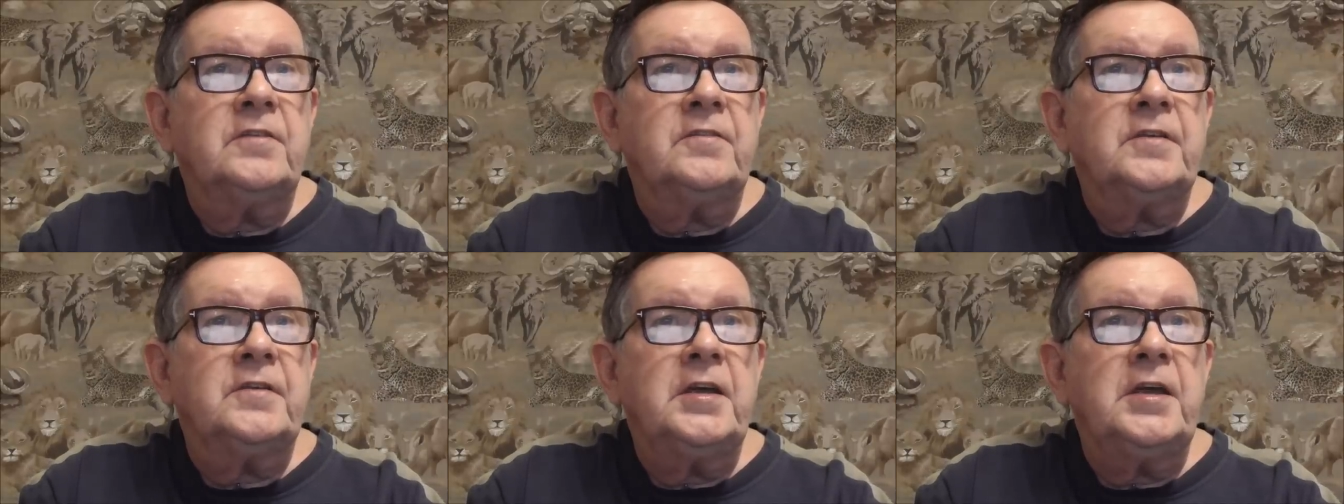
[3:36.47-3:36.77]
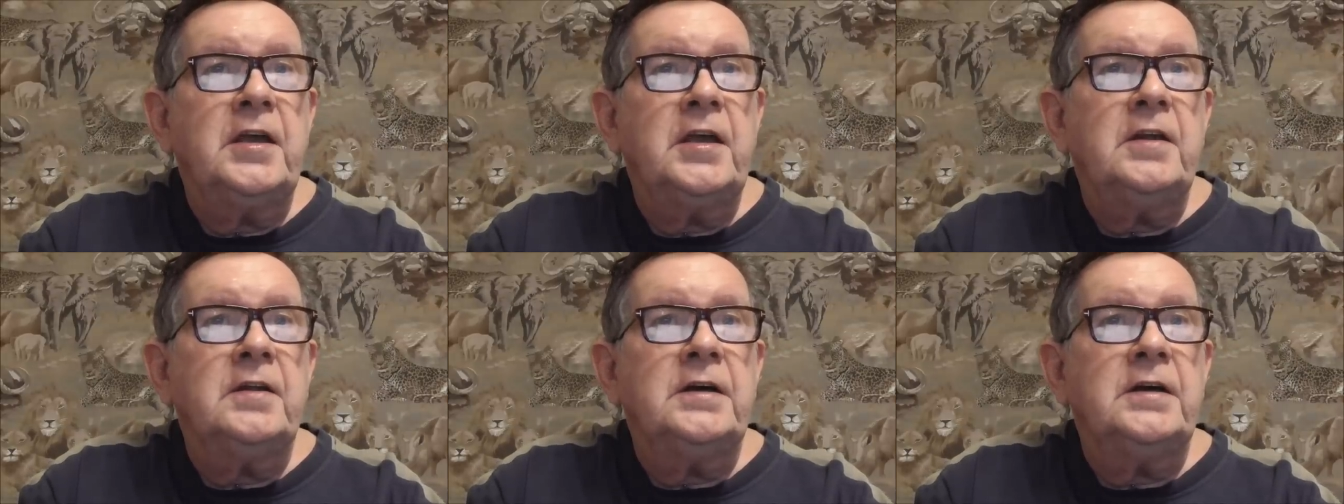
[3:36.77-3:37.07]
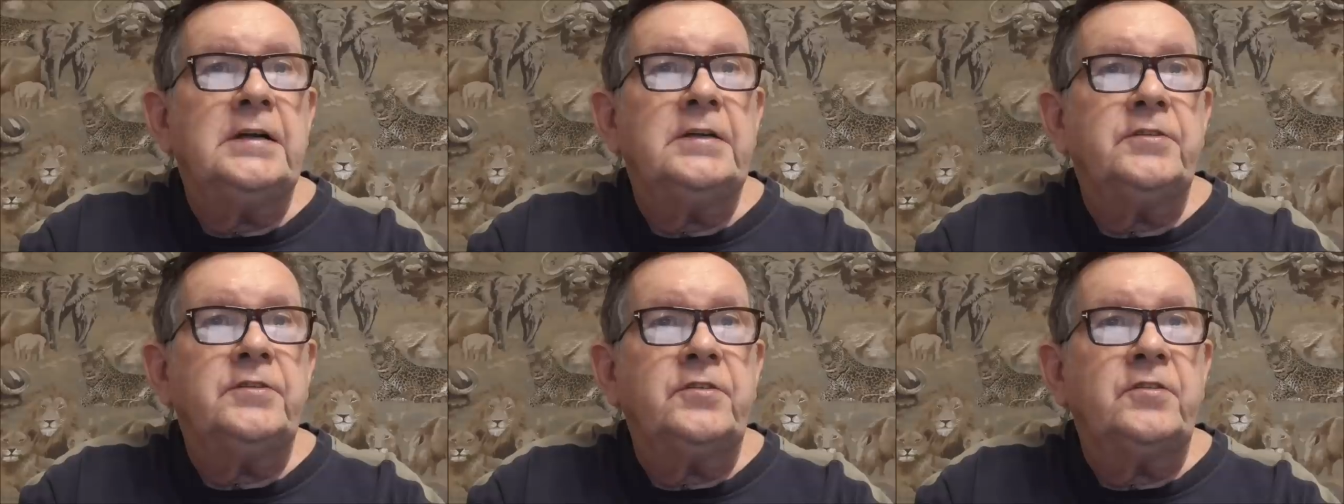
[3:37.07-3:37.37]
singing
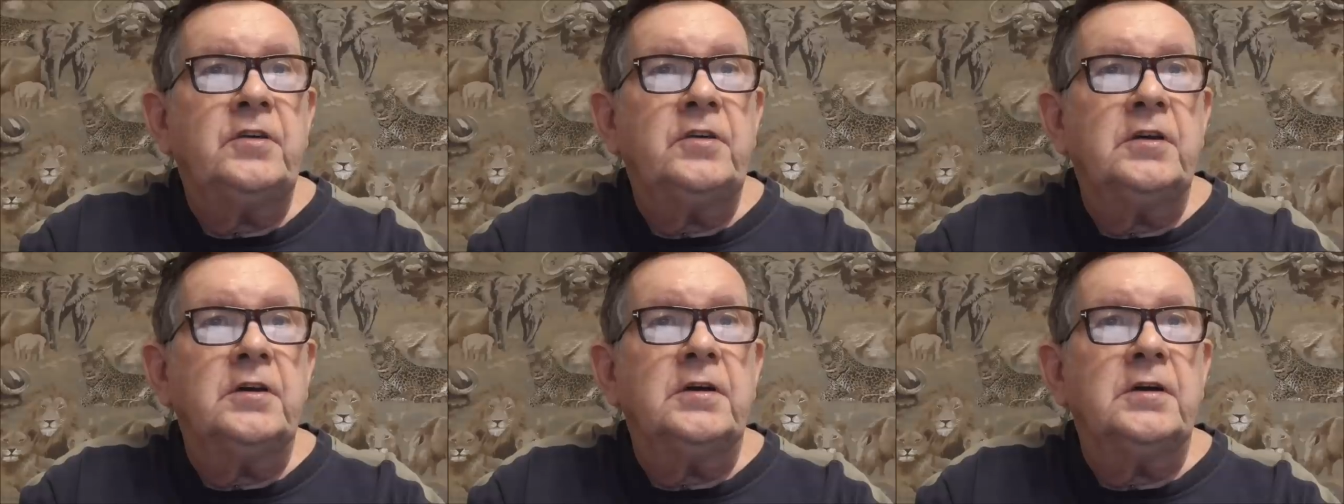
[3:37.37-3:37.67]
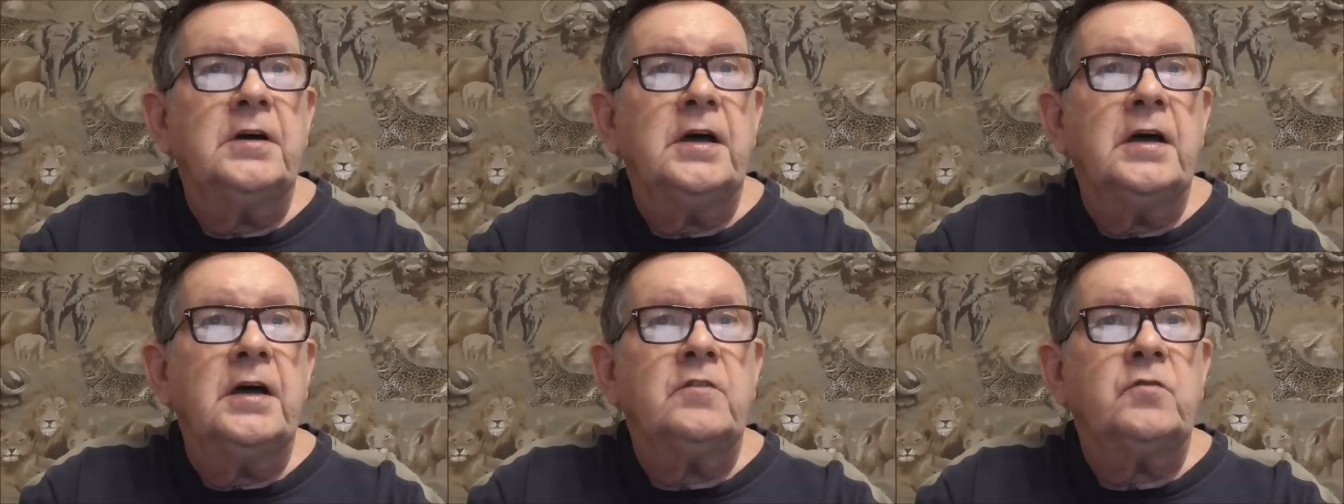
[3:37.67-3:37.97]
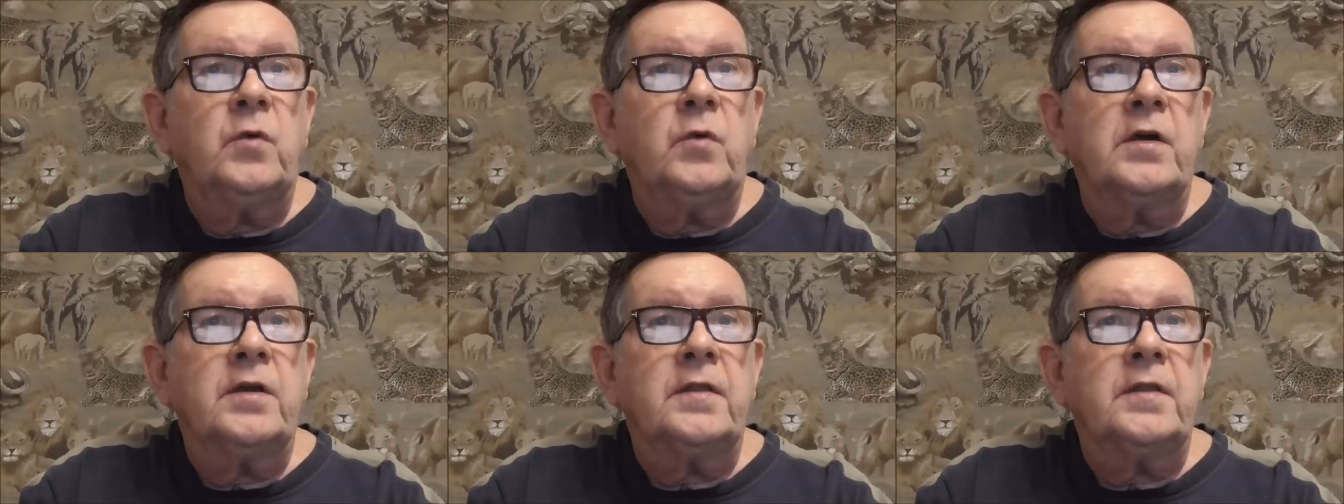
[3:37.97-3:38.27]
and cheer
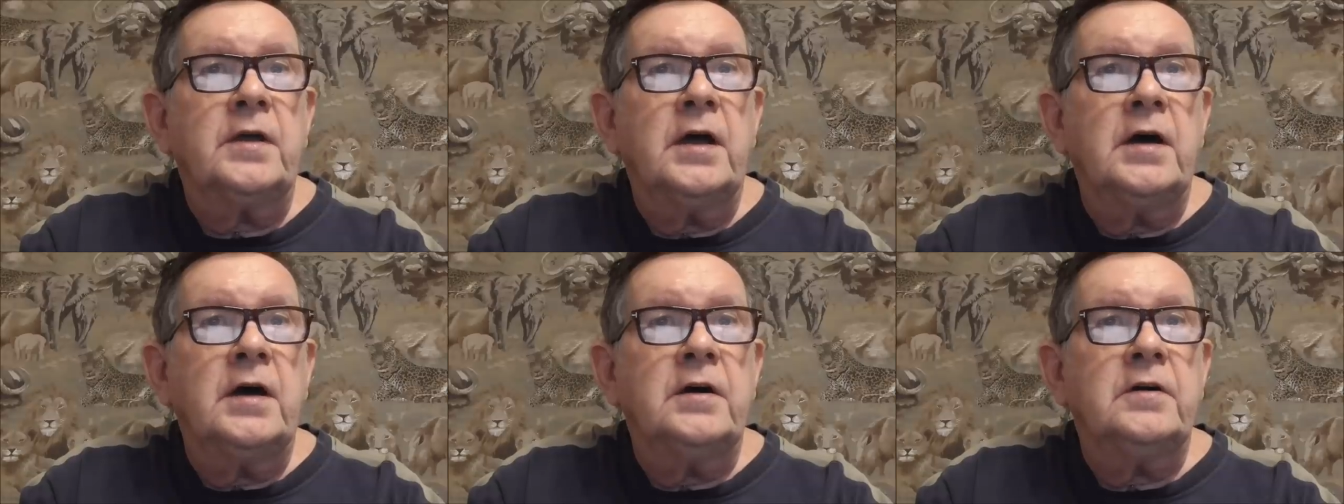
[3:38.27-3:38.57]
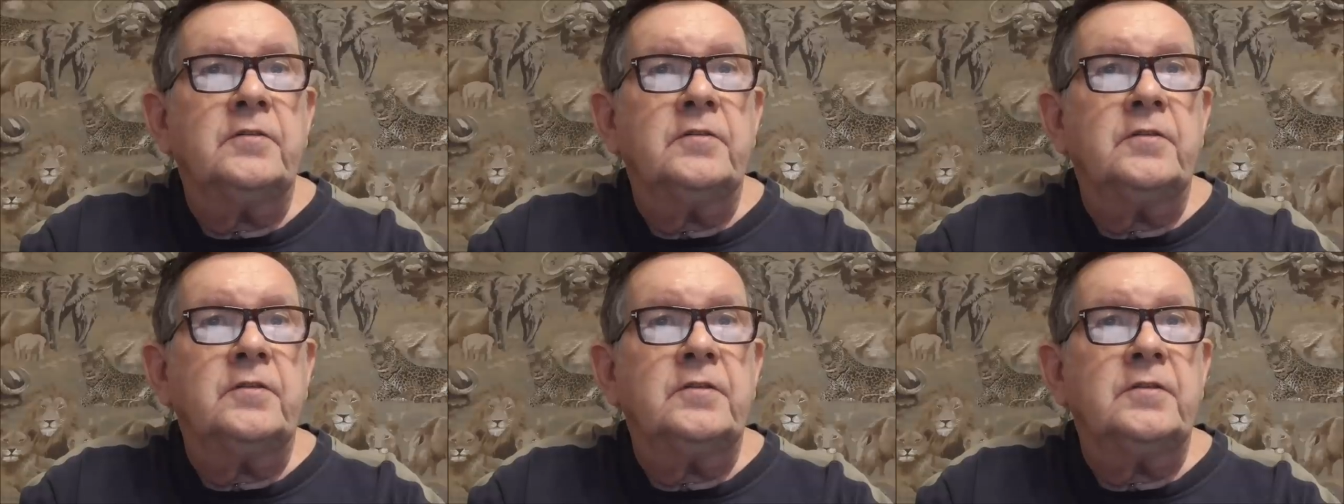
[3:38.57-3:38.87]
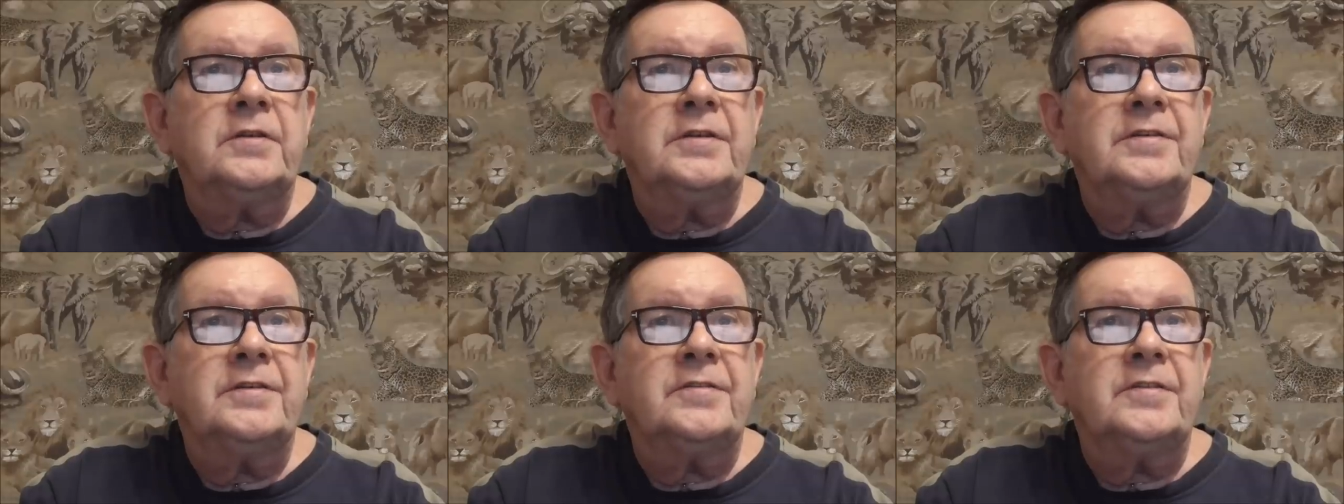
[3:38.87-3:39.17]
as one of the
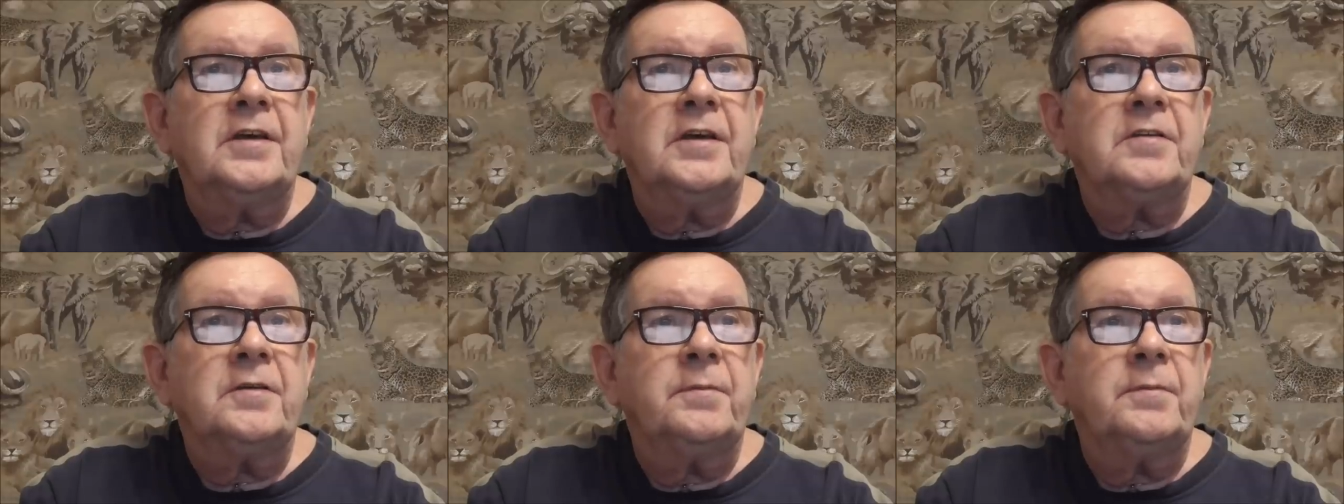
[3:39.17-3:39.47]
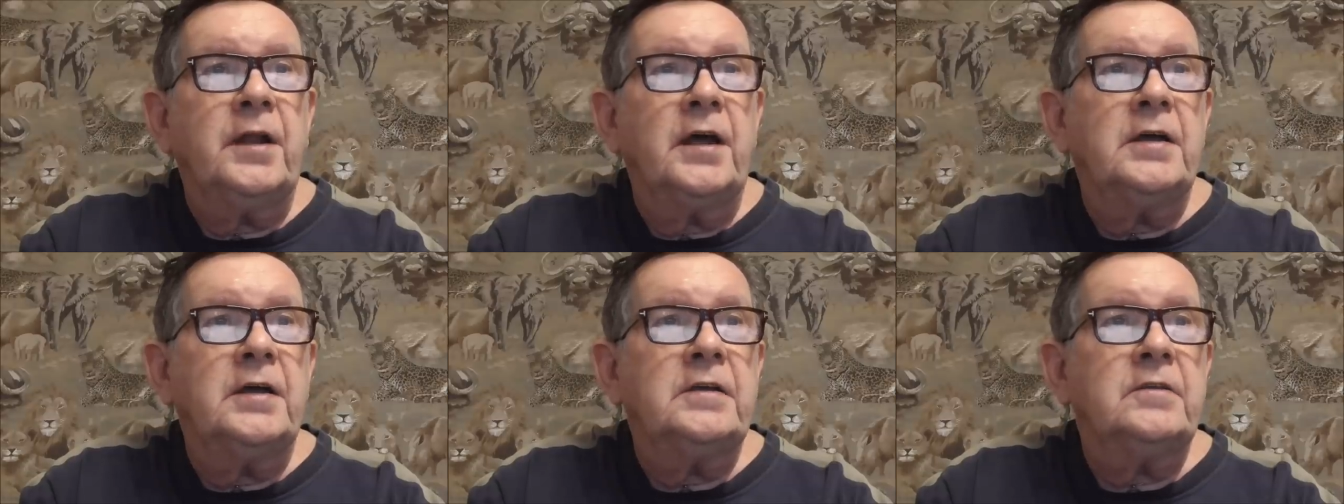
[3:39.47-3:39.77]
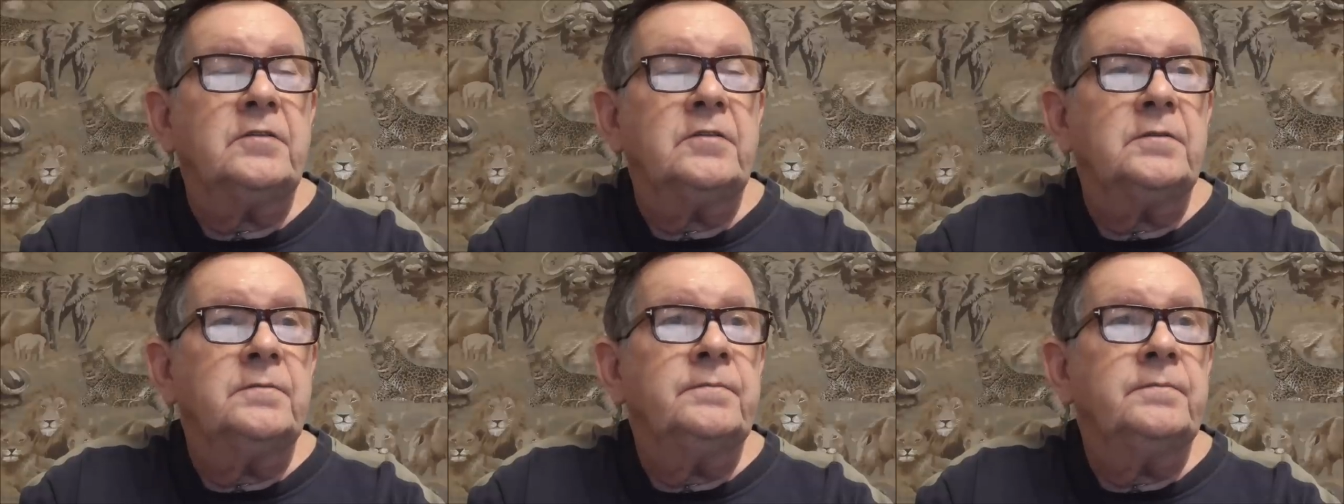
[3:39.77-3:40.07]
houses is set
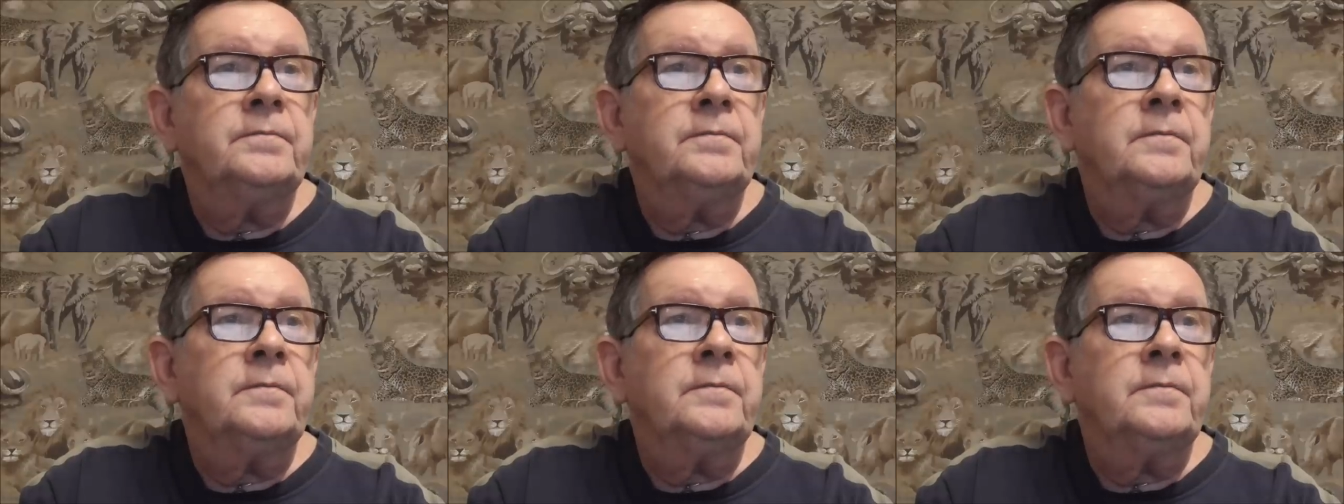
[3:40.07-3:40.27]
ablaze.